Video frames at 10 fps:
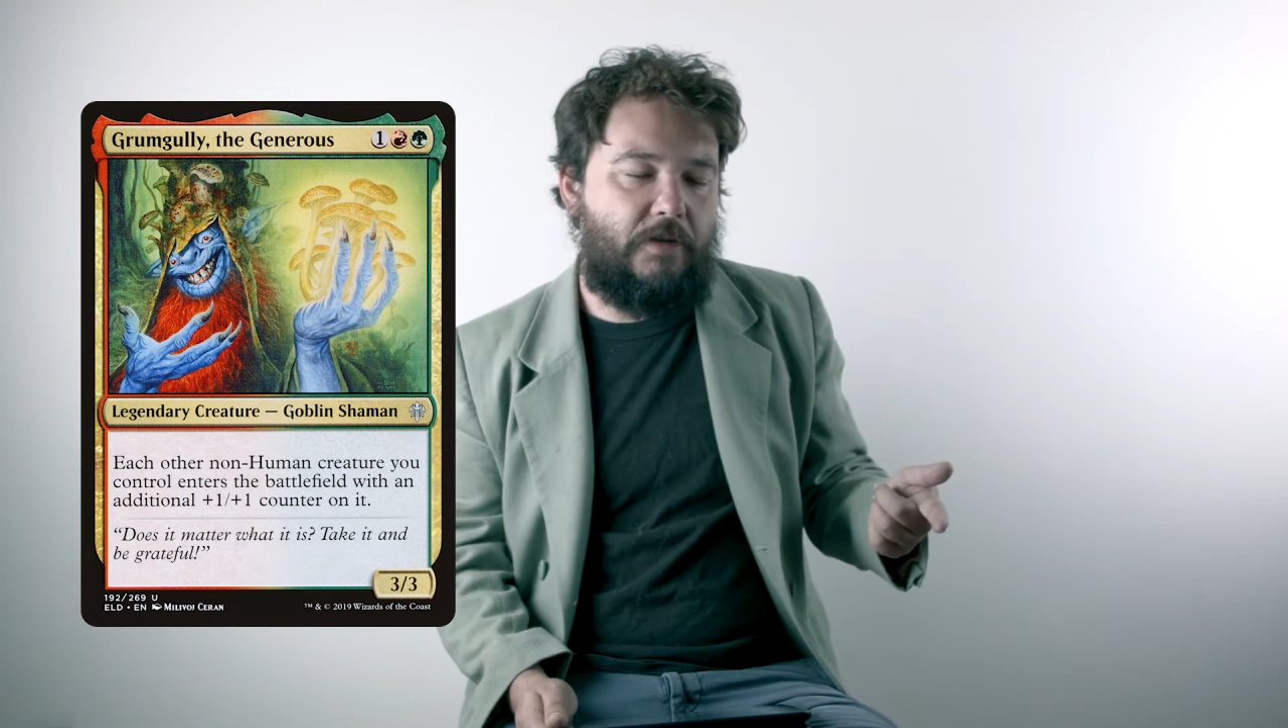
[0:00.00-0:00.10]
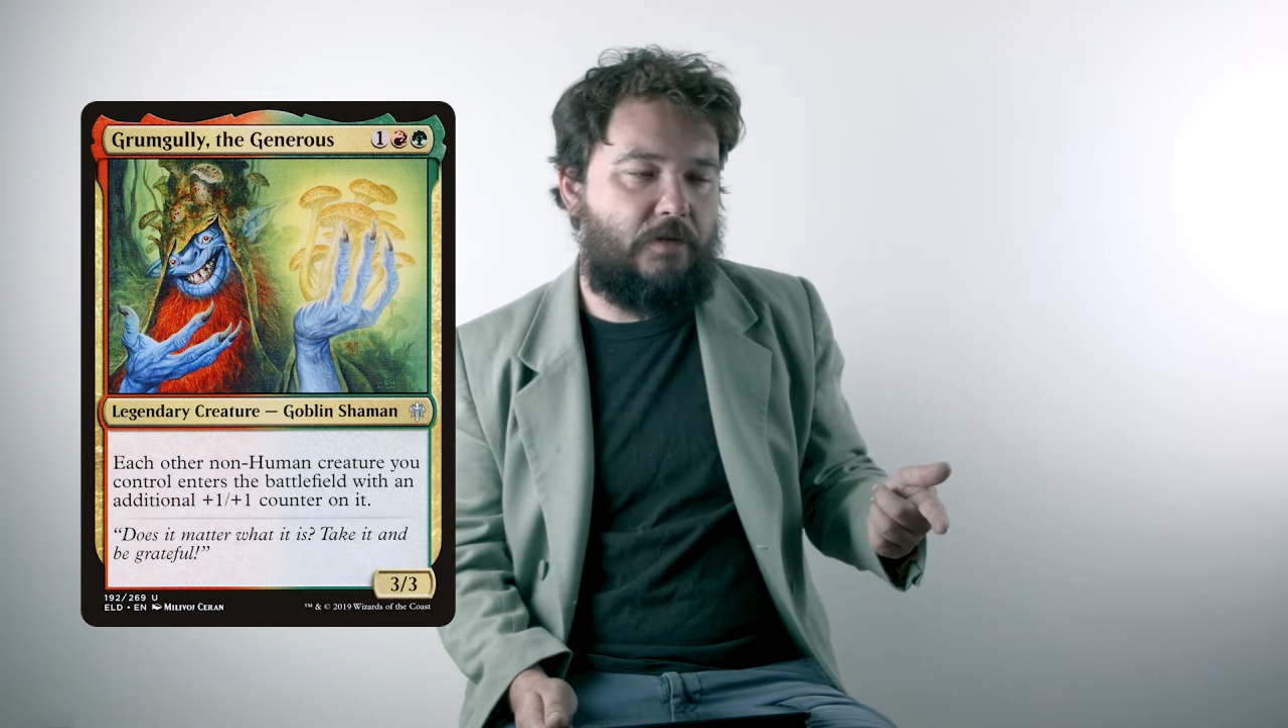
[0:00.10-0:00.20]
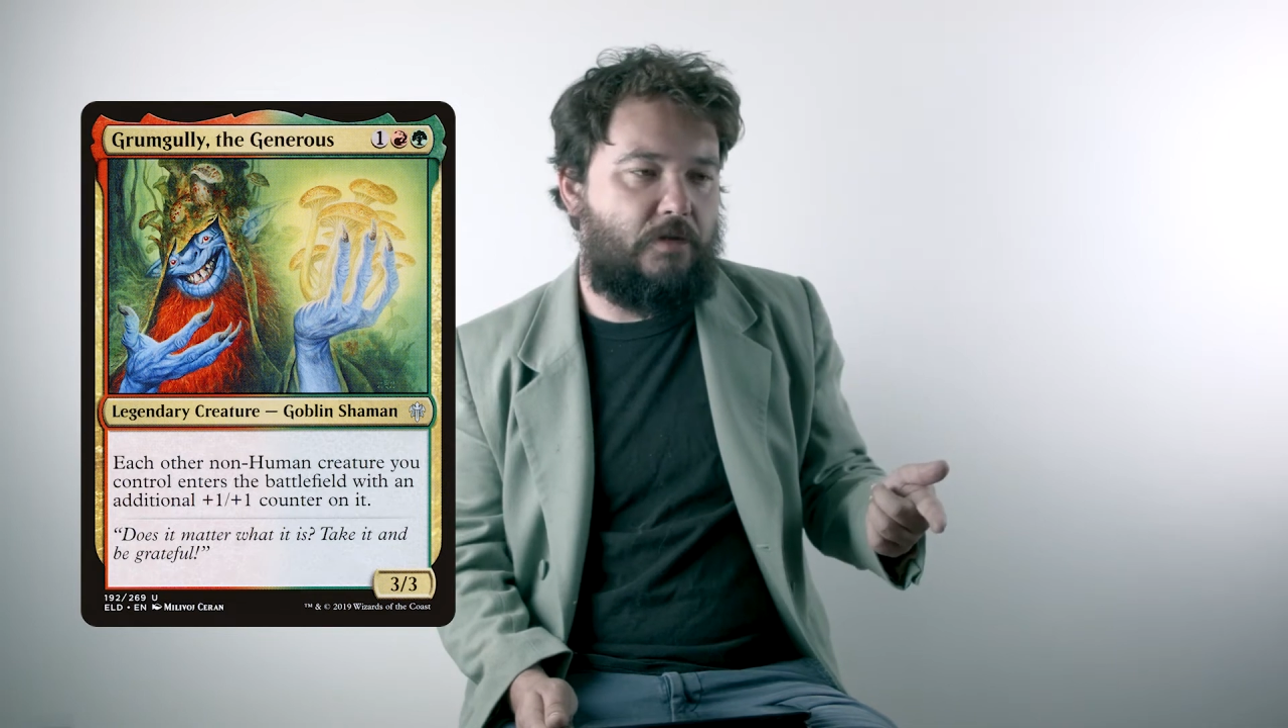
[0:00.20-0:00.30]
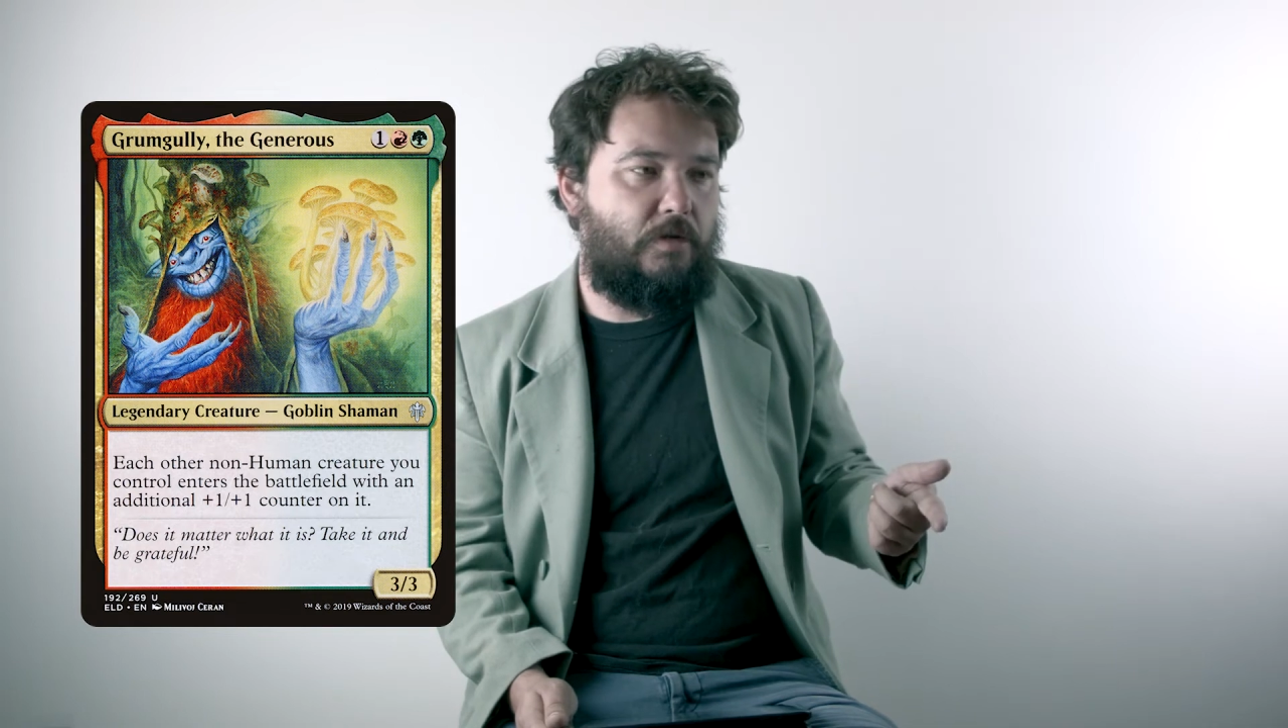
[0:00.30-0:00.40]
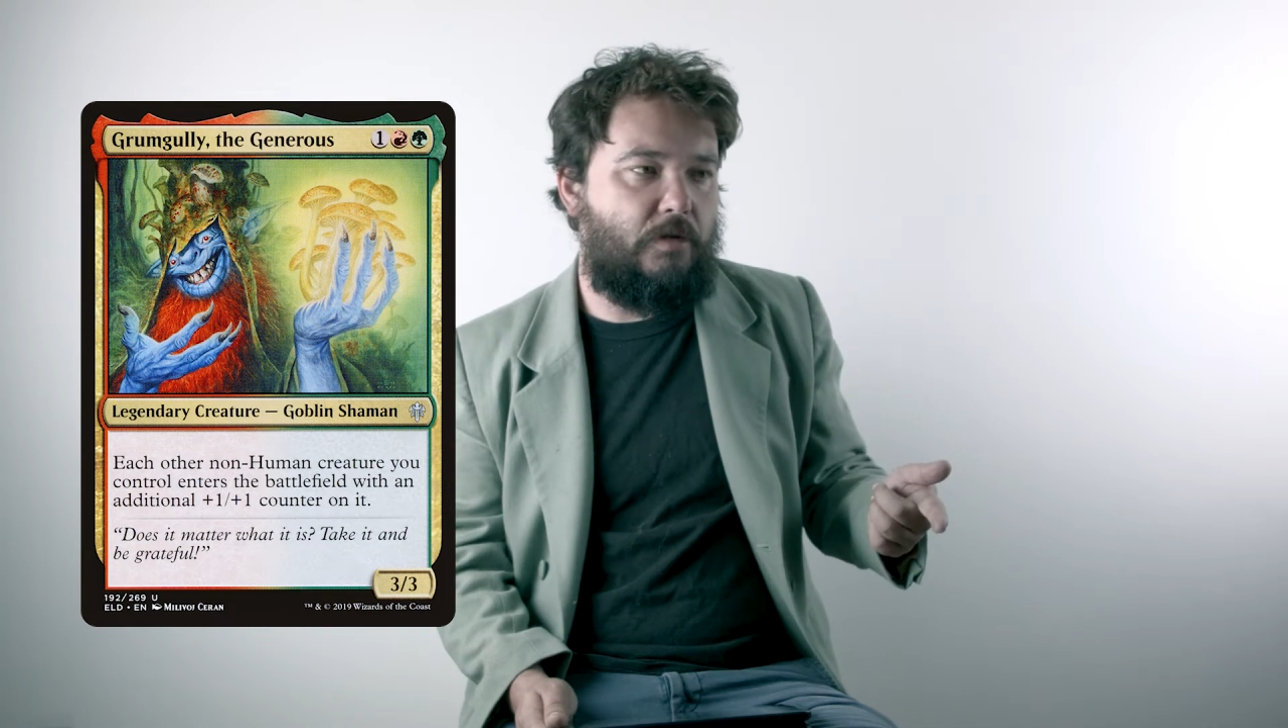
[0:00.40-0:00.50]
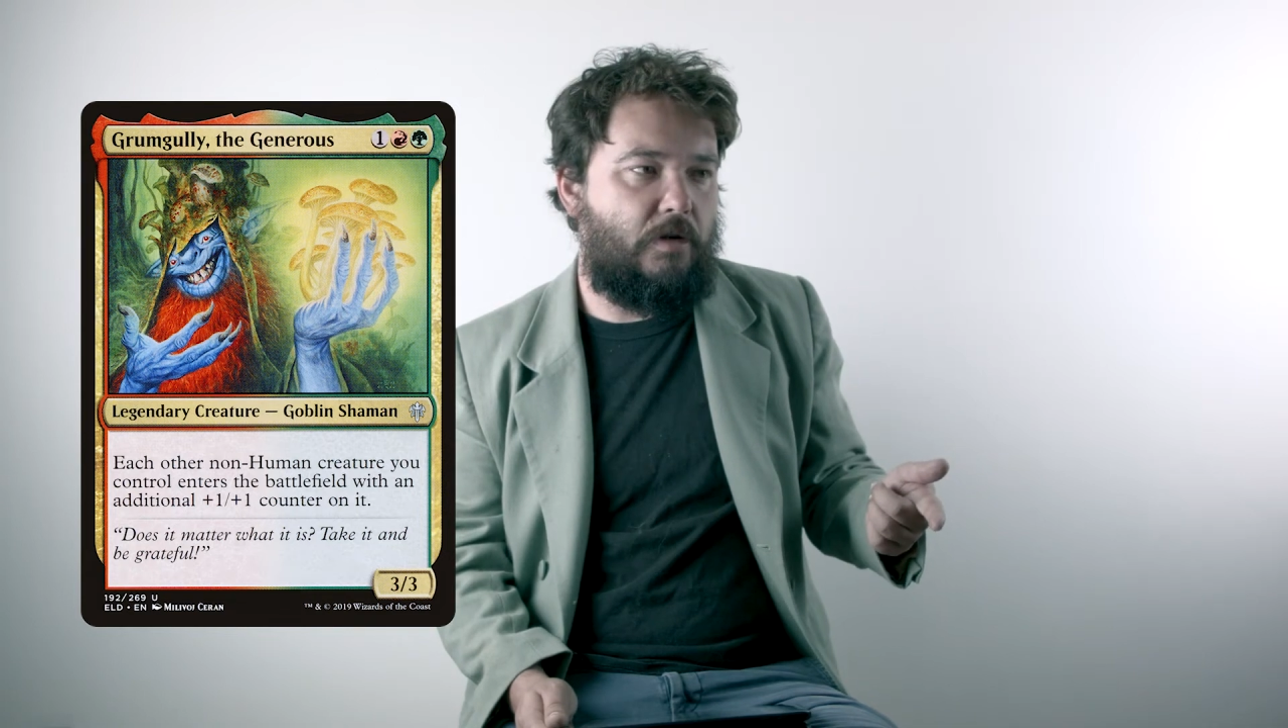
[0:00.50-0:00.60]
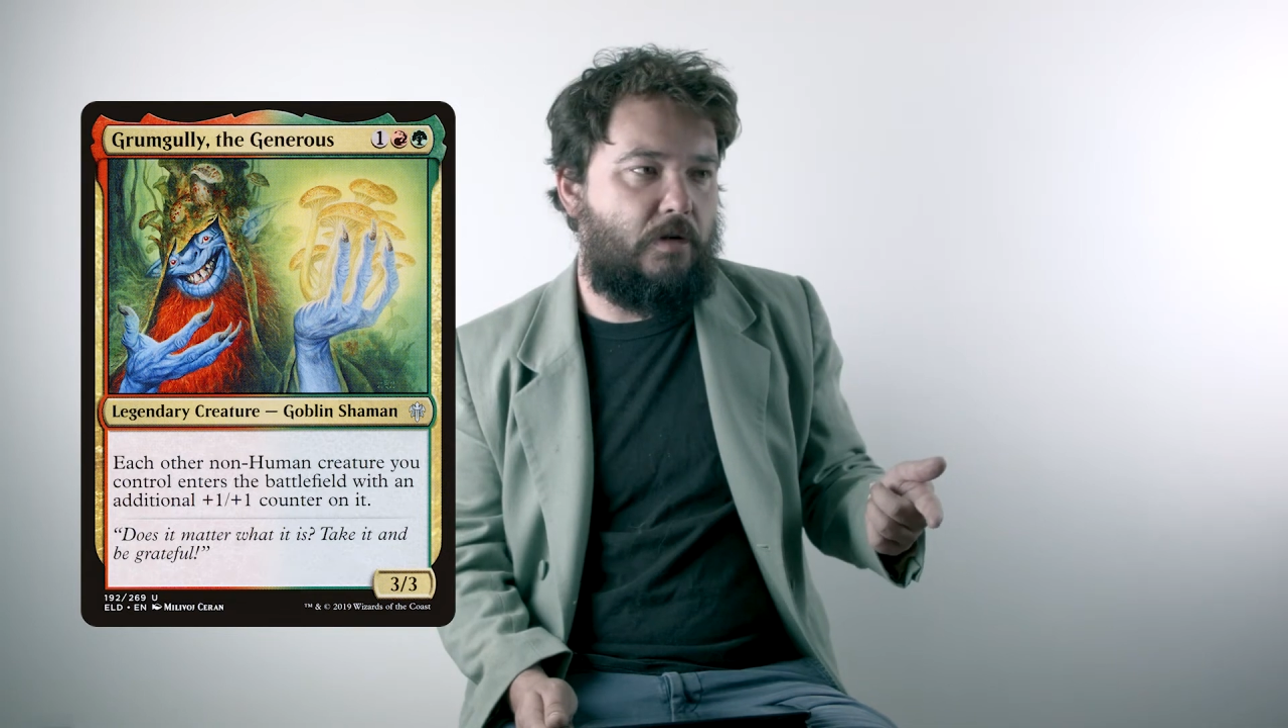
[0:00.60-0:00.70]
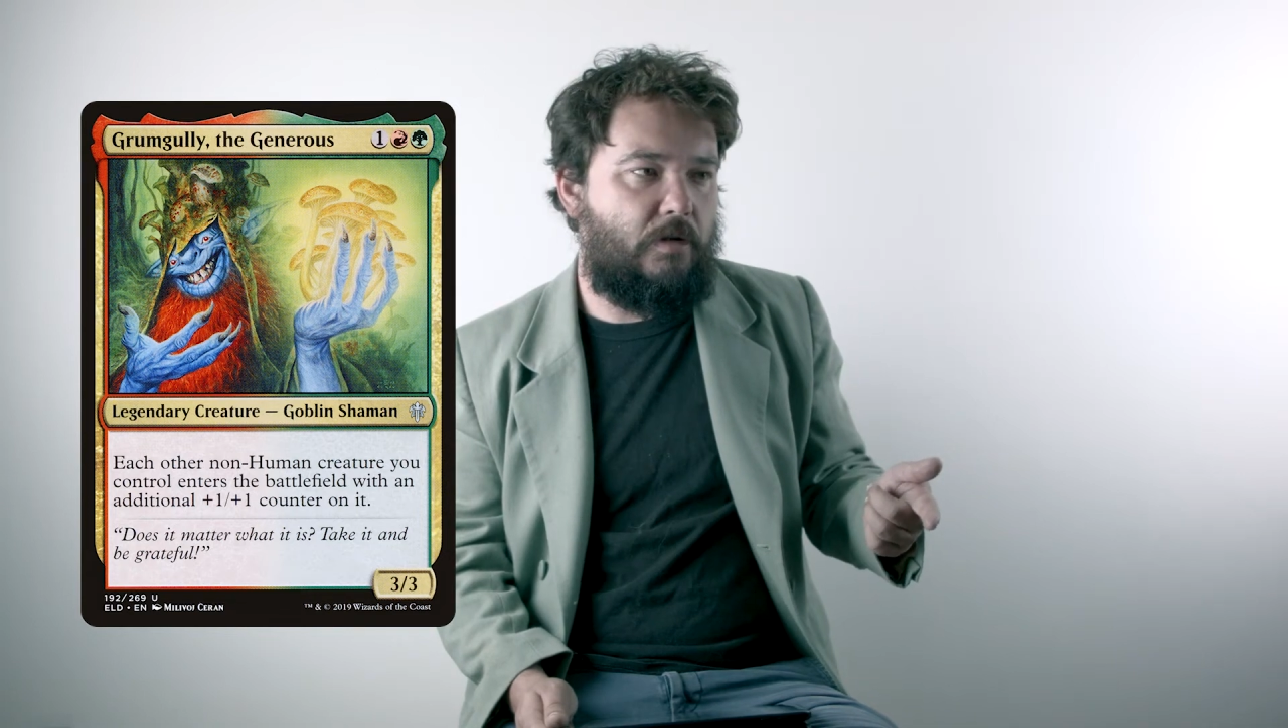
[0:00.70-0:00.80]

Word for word: as a tutor,